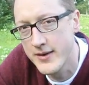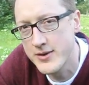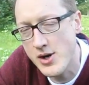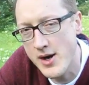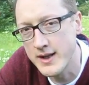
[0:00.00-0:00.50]

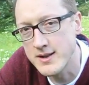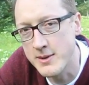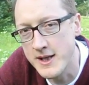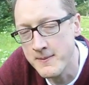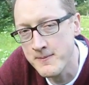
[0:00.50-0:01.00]
trying to
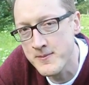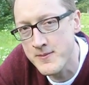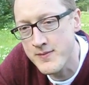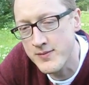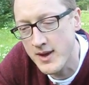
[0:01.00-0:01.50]
be
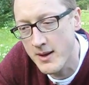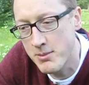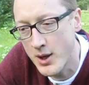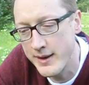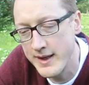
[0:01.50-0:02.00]

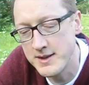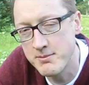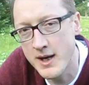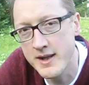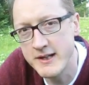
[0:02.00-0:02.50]
pollinated
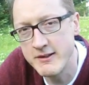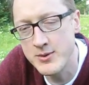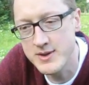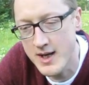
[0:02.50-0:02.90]
by their own